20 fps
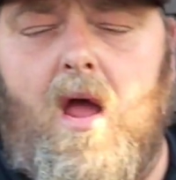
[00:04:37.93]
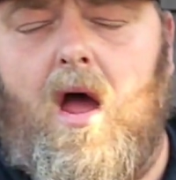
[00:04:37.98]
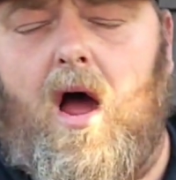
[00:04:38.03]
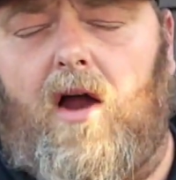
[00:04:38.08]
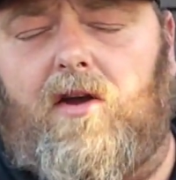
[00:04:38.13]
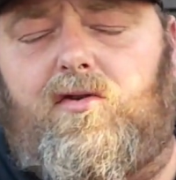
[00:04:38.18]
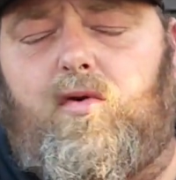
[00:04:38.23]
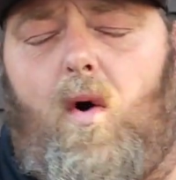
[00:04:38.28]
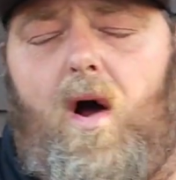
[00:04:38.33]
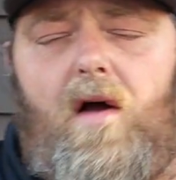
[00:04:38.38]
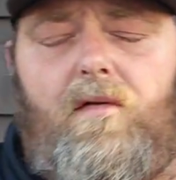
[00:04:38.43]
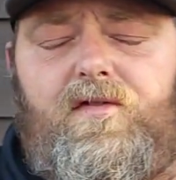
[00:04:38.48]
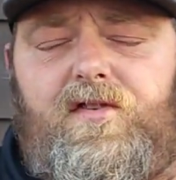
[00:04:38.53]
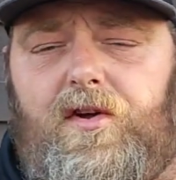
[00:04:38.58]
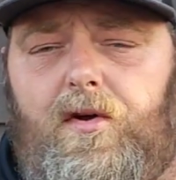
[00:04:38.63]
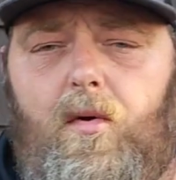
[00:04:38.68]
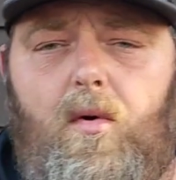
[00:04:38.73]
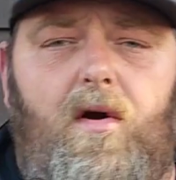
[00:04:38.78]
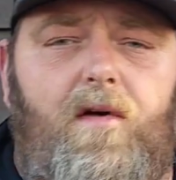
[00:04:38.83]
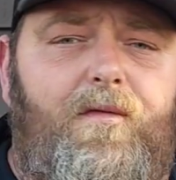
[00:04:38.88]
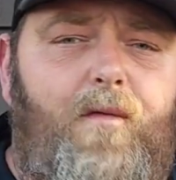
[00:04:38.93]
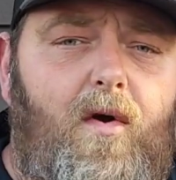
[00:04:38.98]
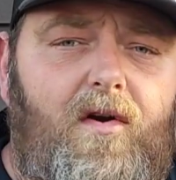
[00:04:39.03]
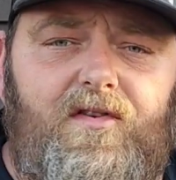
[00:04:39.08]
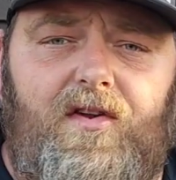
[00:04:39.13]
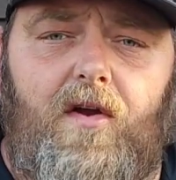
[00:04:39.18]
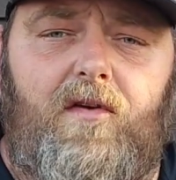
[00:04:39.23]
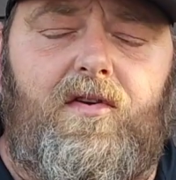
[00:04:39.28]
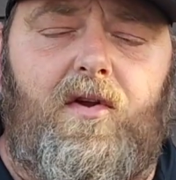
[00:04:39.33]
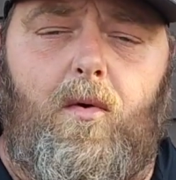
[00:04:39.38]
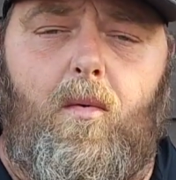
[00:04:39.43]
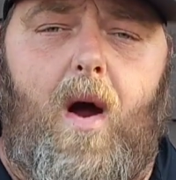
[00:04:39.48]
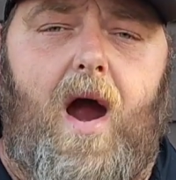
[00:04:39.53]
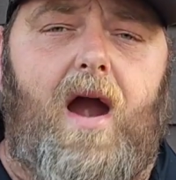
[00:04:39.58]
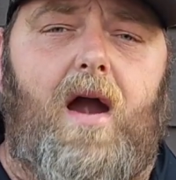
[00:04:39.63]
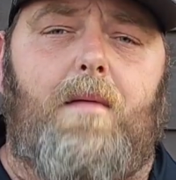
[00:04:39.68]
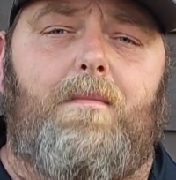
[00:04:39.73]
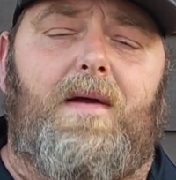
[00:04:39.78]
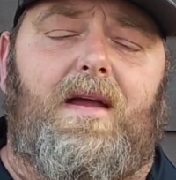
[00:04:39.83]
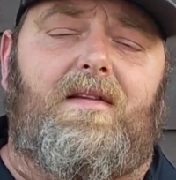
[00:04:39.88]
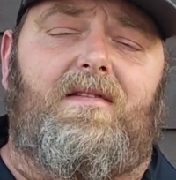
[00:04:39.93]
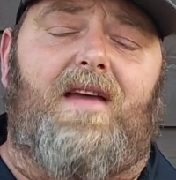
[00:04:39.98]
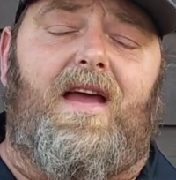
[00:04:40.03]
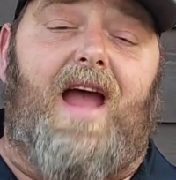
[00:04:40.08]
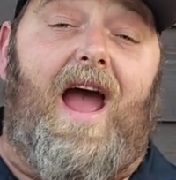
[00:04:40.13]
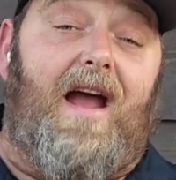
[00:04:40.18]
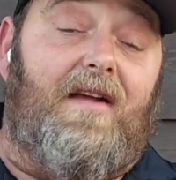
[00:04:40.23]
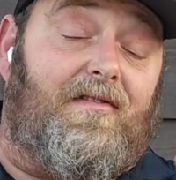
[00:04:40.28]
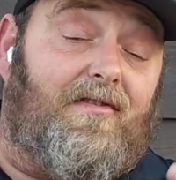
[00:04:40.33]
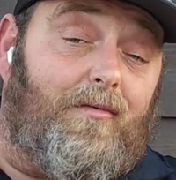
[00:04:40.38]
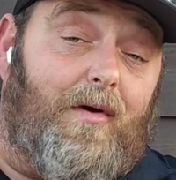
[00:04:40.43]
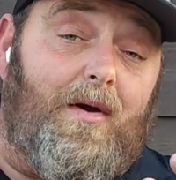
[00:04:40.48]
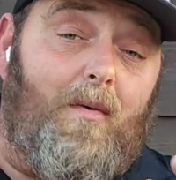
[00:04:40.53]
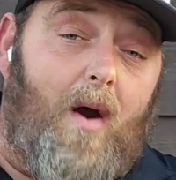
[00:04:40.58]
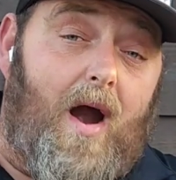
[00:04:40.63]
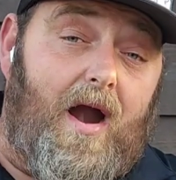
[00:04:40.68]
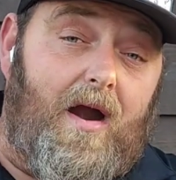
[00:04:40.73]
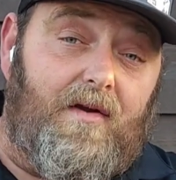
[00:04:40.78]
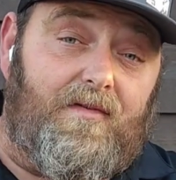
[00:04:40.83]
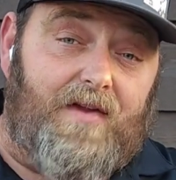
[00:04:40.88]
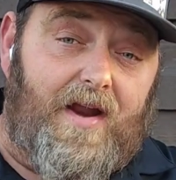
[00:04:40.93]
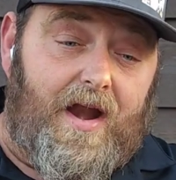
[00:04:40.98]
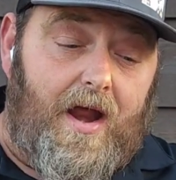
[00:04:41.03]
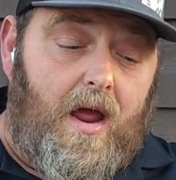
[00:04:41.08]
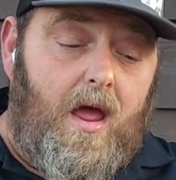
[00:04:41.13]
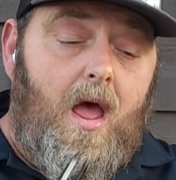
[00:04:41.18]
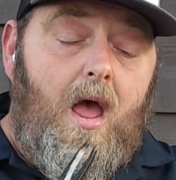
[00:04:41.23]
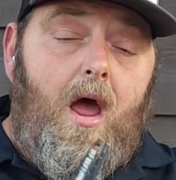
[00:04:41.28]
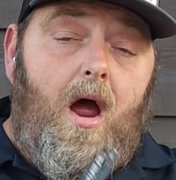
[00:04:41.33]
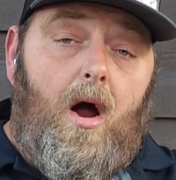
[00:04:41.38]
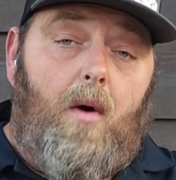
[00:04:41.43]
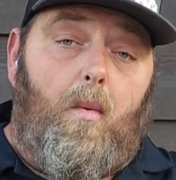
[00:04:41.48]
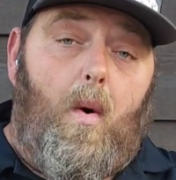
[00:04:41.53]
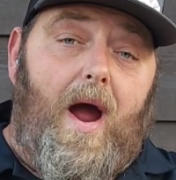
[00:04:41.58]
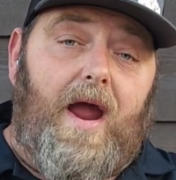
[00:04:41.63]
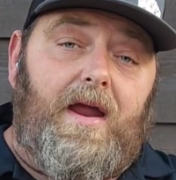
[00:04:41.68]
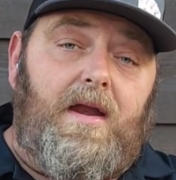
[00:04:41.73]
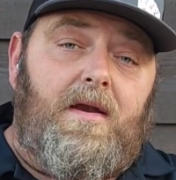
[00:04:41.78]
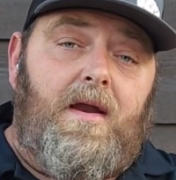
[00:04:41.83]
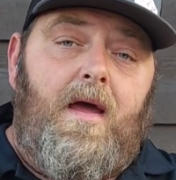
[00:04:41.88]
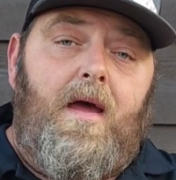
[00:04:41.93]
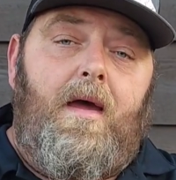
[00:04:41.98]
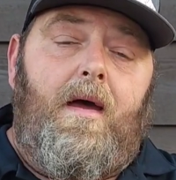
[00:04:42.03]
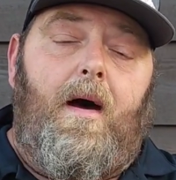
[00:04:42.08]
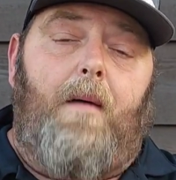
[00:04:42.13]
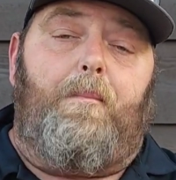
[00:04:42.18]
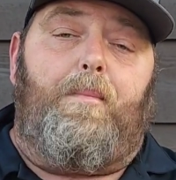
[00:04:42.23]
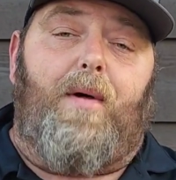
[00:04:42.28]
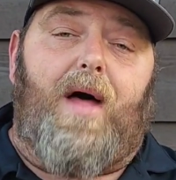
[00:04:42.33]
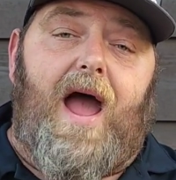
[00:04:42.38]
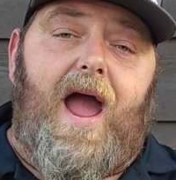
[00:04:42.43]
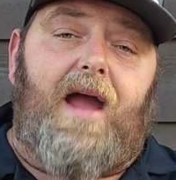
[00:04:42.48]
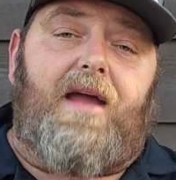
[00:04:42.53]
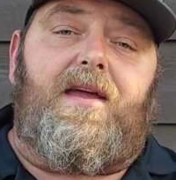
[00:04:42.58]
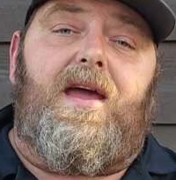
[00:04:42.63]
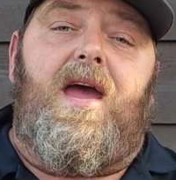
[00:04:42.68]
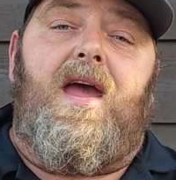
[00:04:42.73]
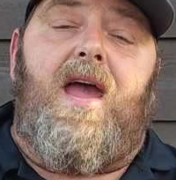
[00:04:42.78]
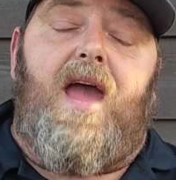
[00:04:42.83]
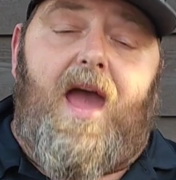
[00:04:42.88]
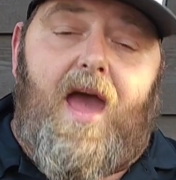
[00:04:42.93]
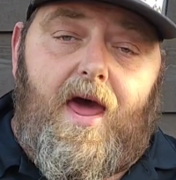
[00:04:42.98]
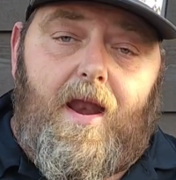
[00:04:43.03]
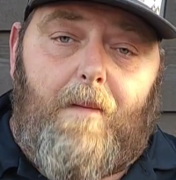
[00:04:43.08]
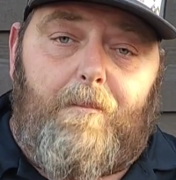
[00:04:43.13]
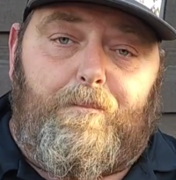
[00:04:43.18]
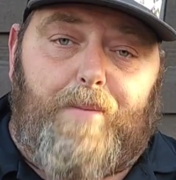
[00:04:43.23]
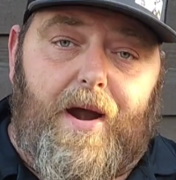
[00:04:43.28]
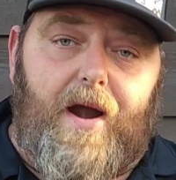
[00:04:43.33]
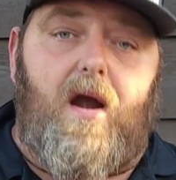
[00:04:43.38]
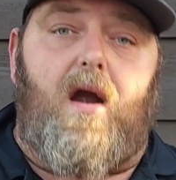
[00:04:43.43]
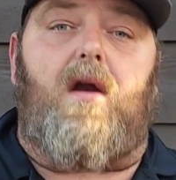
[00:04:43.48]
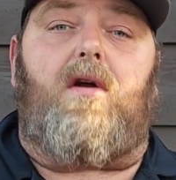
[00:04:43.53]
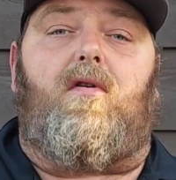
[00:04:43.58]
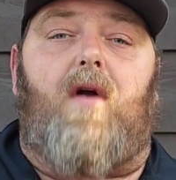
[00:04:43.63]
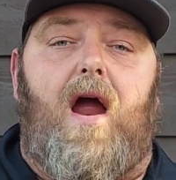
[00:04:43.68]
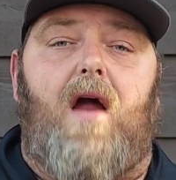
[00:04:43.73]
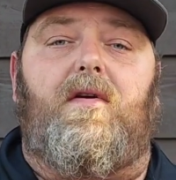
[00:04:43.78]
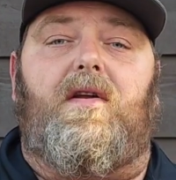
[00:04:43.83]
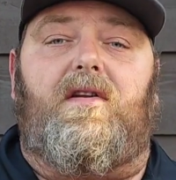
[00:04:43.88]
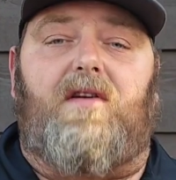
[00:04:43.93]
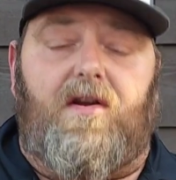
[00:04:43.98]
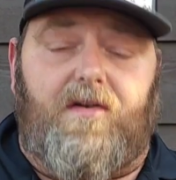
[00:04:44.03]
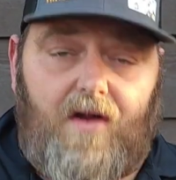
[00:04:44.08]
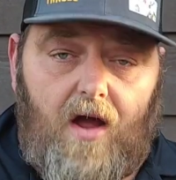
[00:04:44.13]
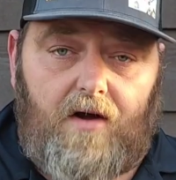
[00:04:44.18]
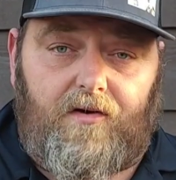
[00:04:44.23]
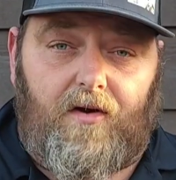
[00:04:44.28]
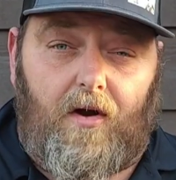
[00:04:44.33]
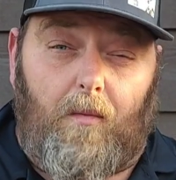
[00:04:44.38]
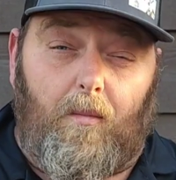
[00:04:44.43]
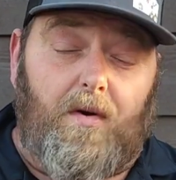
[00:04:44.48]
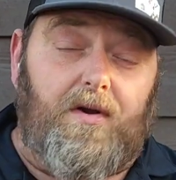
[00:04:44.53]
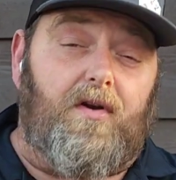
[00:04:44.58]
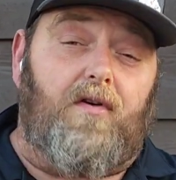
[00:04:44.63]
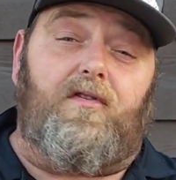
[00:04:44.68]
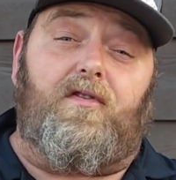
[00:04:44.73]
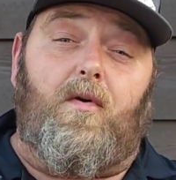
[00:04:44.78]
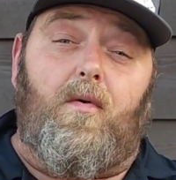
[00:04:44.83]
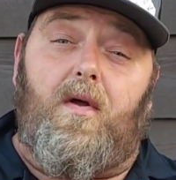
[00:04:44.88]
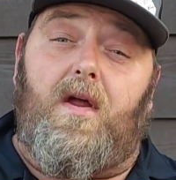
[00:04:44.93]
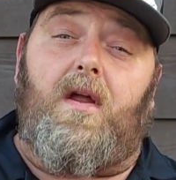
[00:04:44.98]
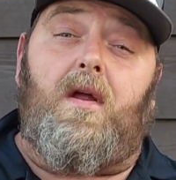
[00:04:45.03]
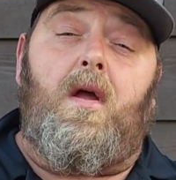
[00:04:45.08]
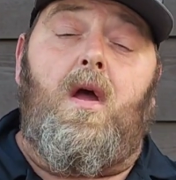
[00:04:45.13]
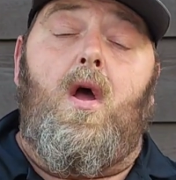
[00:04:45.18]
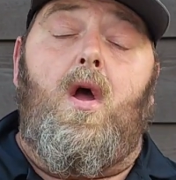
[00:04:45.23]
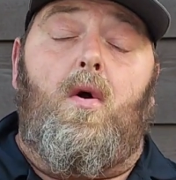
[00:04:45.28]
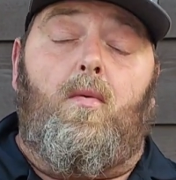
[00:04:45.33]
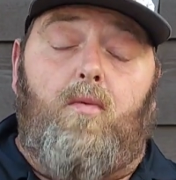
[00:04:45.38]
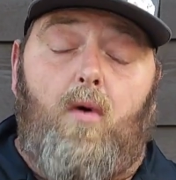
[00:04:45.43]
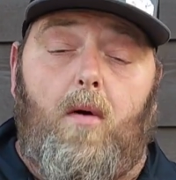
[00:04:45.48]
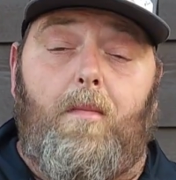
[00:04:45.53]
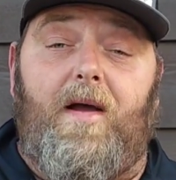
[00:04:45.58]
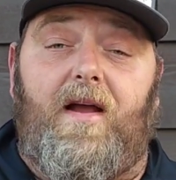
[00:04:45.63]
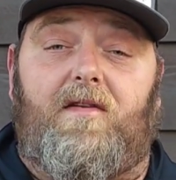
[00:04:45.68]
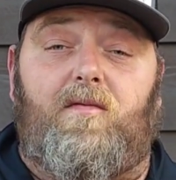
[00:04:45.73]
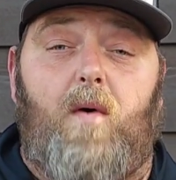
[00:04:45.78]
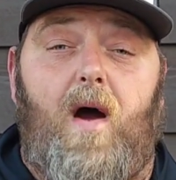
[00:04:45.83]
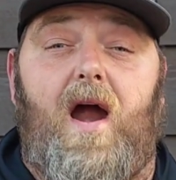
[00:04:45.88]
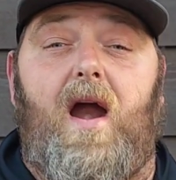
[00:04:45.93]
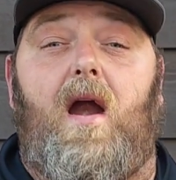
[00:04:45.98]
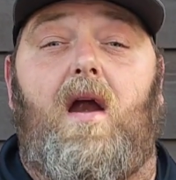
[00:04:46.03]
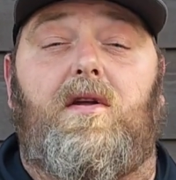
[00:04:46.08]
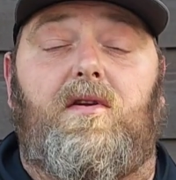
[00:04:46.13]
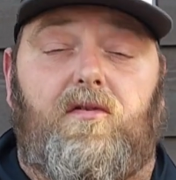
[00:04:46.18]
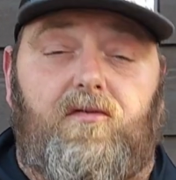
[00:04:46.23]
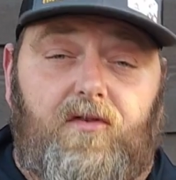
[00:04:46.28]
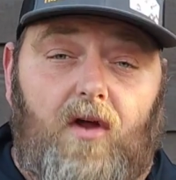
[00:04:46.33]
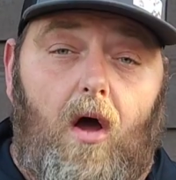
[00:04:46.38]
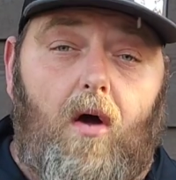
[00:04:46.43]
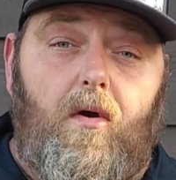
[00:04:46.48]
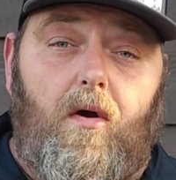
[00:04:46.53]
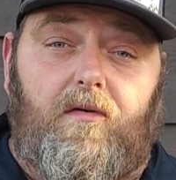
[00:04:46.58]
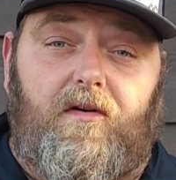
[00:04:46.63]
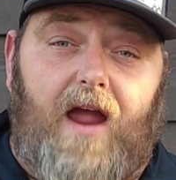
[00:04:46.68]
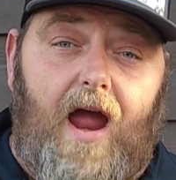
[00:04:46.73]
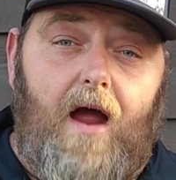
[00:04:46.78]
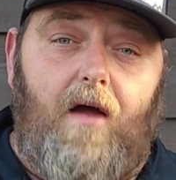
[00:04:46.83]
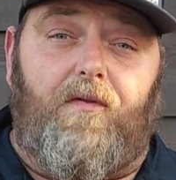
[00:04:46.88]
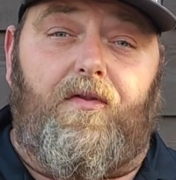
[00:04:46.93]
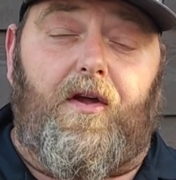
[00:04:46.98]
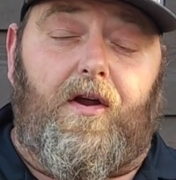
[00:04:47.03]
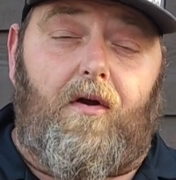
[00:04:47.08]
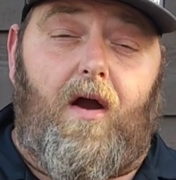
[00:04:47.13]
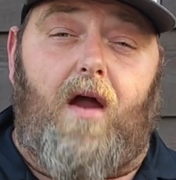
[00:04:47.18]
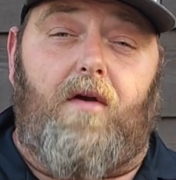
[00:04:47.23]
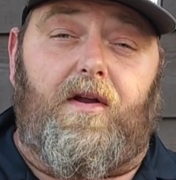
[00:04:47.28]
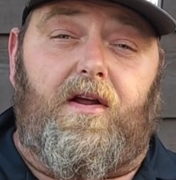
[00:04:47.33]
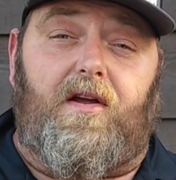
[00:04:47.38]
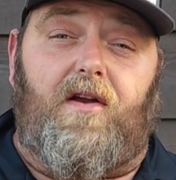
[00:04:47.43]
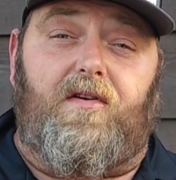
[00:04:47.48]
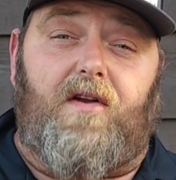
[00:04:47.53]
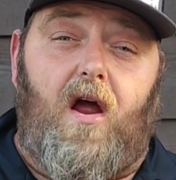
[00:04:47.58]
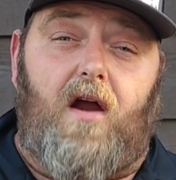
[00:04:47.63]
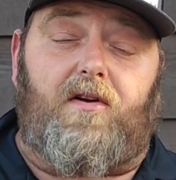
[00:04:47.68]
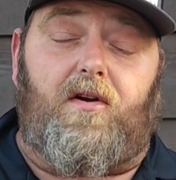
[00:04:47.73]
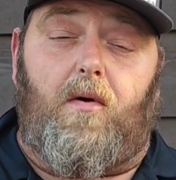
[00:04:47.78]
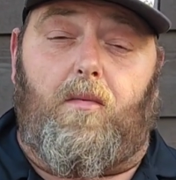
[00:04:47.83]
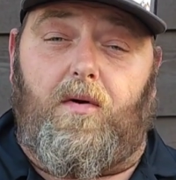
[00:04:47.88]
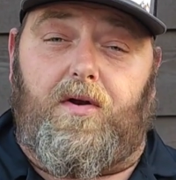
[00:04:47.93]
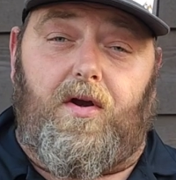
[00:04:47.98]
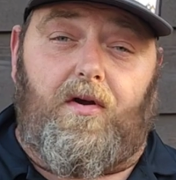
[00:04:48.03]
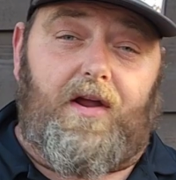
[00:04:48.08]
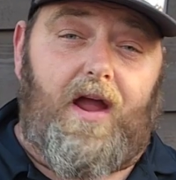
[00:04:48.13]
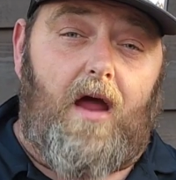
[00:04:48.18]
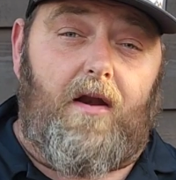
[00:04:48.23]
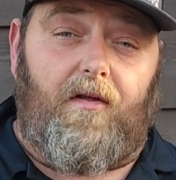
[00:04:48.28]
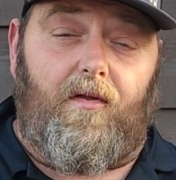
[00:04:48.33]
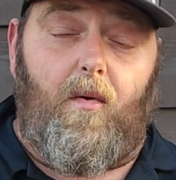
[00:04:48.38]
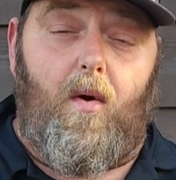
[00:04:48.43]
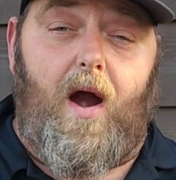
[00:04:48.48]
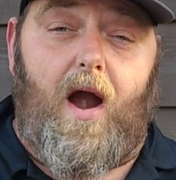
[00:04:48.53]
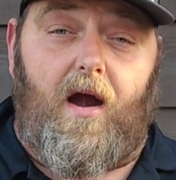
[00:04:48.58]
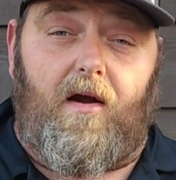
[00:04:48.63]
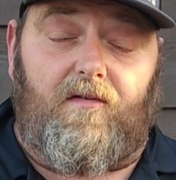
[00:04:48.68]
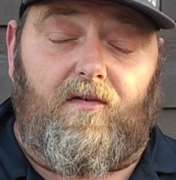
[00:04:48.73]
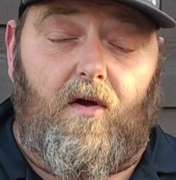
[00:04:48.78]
A 12-2 or a 14-2 wire means it has three wires in it: a white, a black, and a bare grounded conductor. When you're doing Romex wire, you don't count the grounded conductor when you're counting the wire.